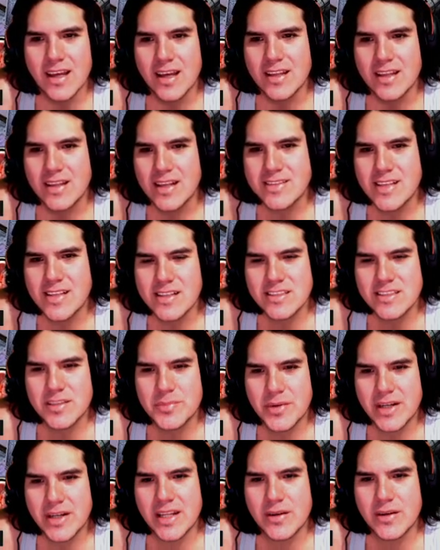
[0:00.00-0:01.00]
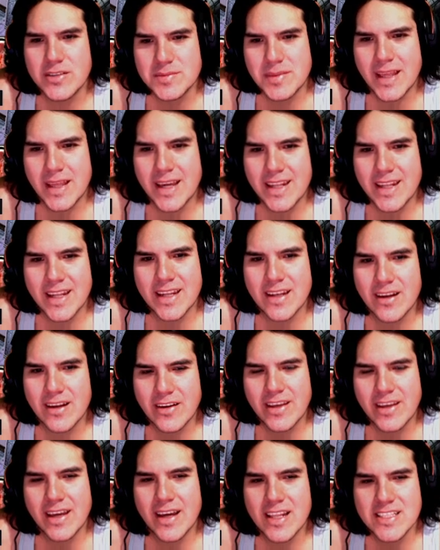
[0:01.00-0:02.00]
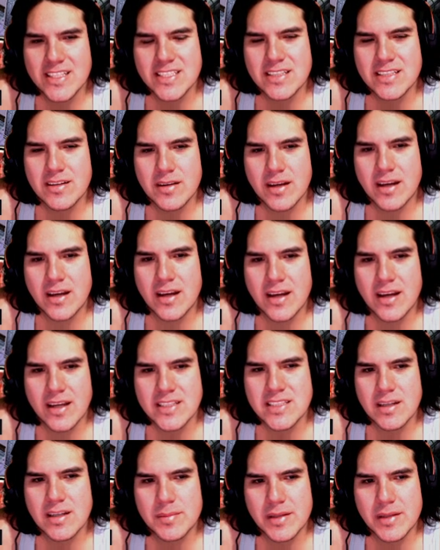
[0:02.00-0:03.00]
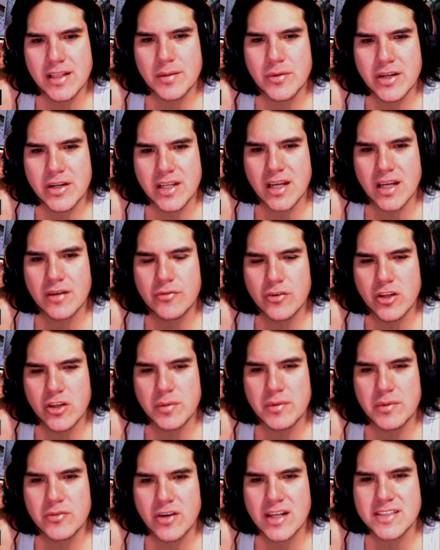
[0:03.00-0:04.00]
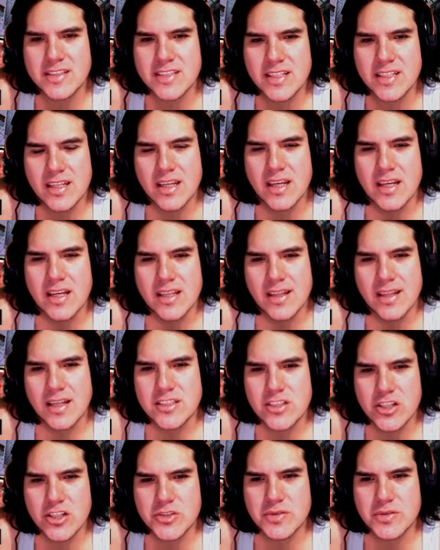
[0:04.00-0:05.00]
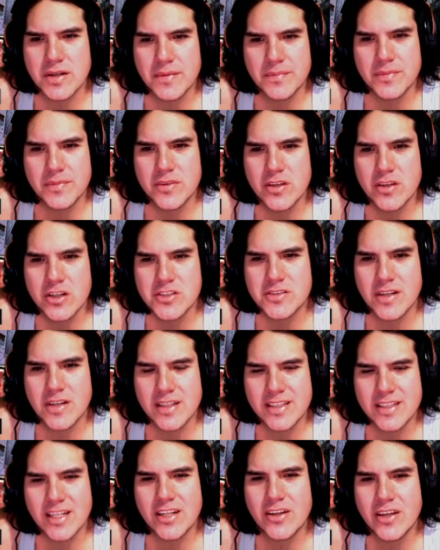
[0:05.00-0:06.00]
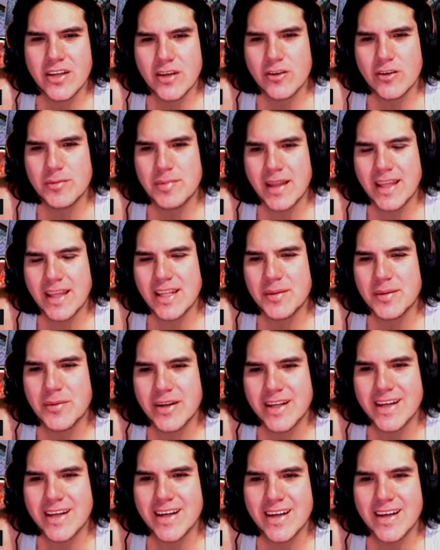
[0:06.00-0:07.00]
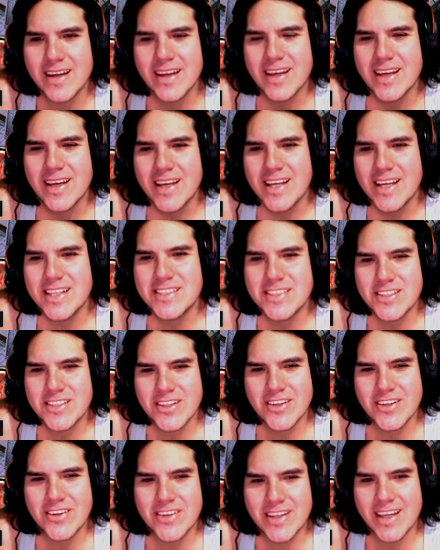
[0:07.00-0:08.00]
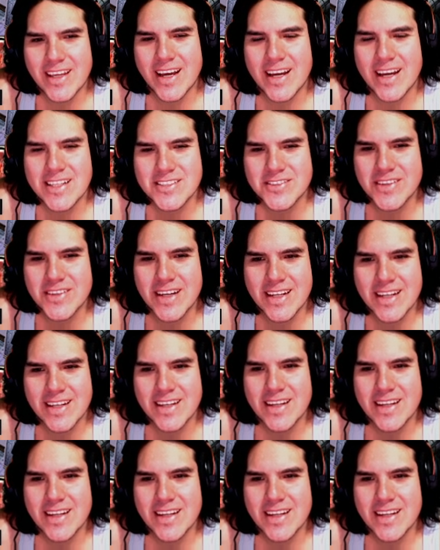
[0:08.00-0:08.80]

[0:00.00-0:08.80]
That sounds so pretty. Who's playing it? Oh, yeah, that's not... Uh, he's not playing harmonica for you before, has he? That's Joshua. Joshua, I didn't know he could play the harmonica. He's good. Yeah, he's alright.